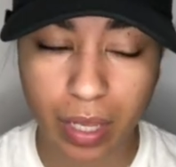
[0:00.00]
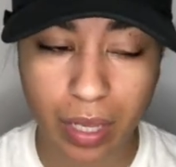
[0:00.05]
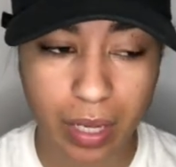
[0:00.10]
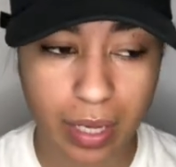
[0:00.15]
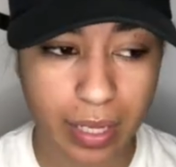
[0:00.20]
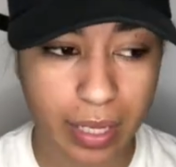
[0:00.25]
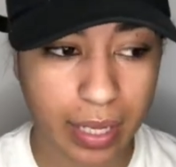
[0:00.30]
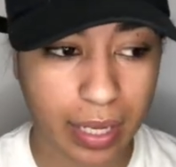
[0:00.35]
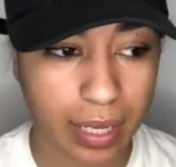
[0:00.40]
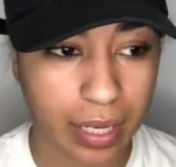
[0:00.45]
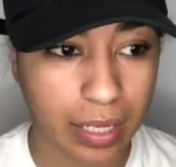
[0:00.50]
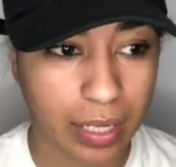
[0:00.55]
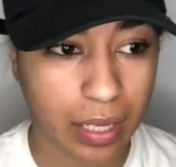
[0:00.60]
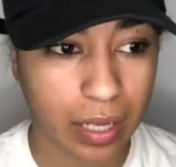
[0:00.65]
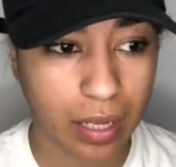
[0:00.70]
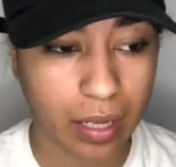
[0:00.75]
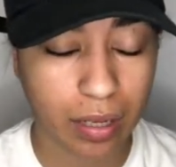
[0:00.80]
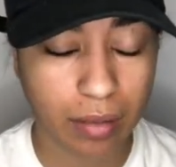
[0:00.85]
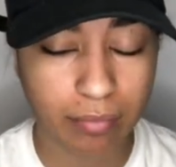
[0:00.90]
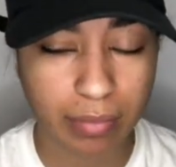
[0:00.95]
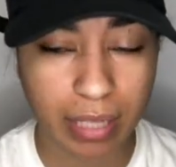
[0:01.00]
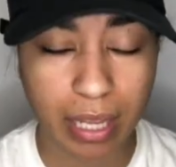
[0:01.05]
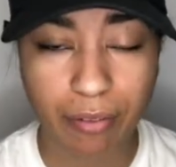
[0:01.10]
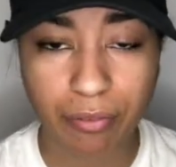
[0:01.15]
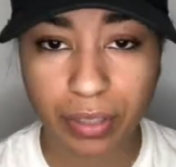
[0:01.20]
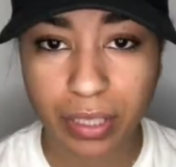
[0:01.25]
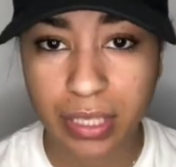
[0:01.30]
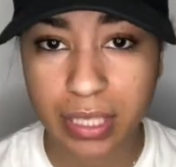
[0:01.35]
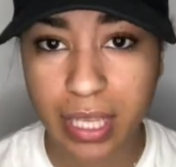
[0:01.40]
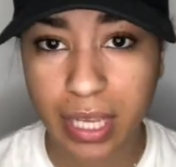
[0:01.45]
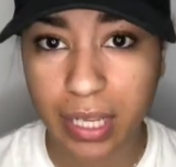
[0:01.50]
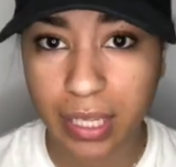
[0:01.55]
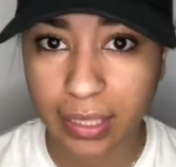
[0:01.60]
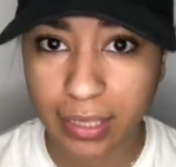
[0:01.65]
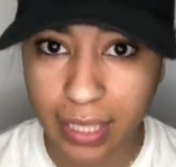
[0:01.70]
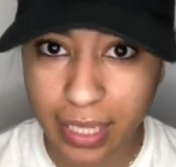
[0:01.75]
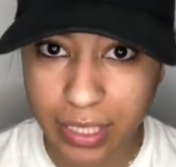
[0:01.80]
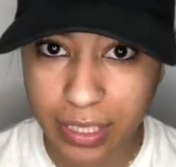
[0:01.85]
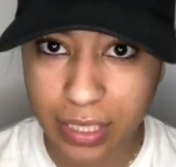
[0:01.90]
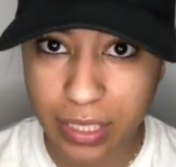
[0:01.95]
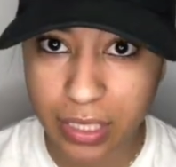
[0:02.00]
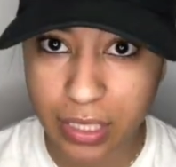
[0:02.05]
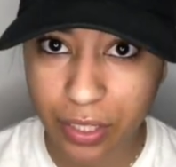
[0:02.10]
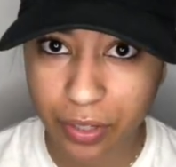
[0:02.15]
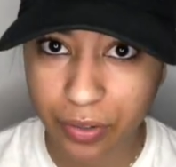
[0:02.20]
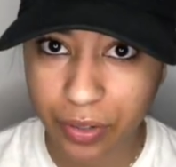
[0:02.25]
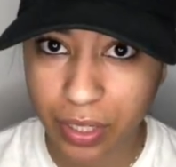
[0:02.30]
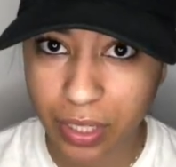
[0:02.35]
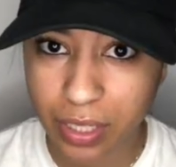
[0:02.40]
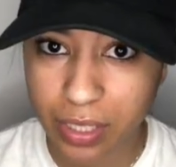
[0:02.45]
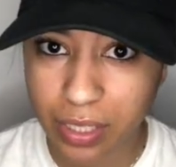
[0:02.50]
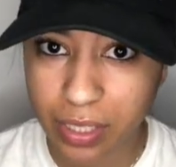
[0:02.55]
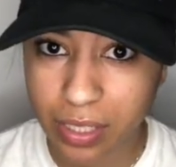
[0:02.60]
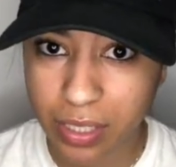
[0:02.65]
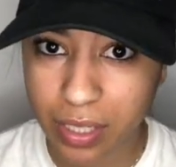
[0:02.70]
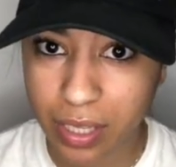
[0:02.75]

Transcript: Again, um, not really taking lashes serious.